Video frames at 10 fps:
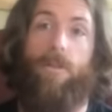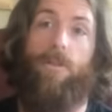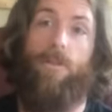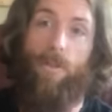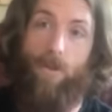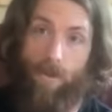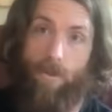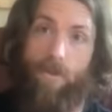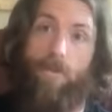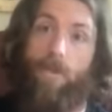
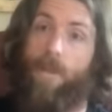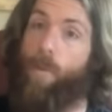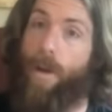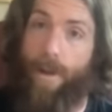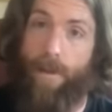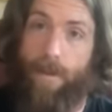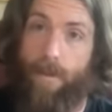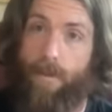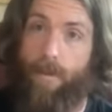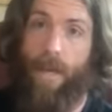to someone else.
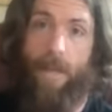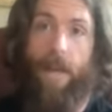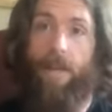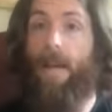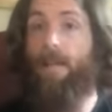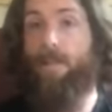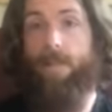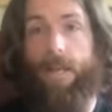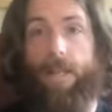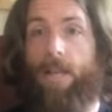And
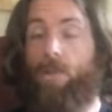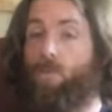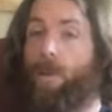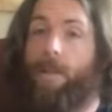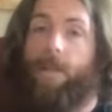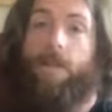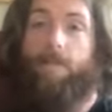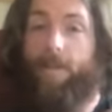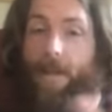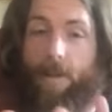that's really
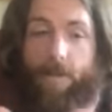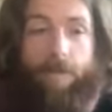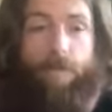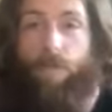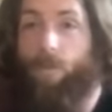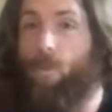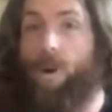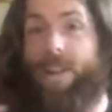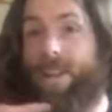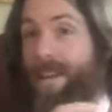like what
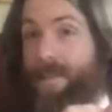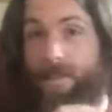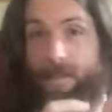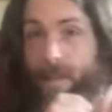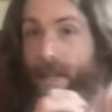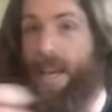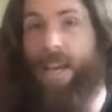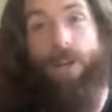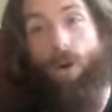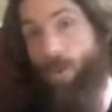it is. It
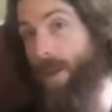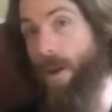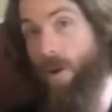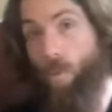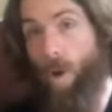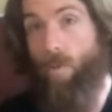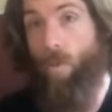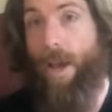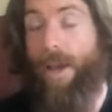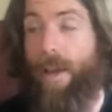can only go one
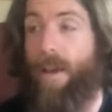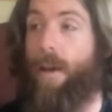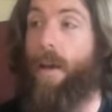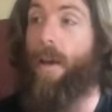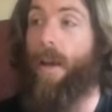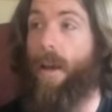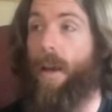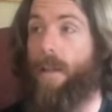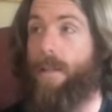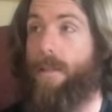way.
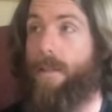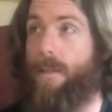And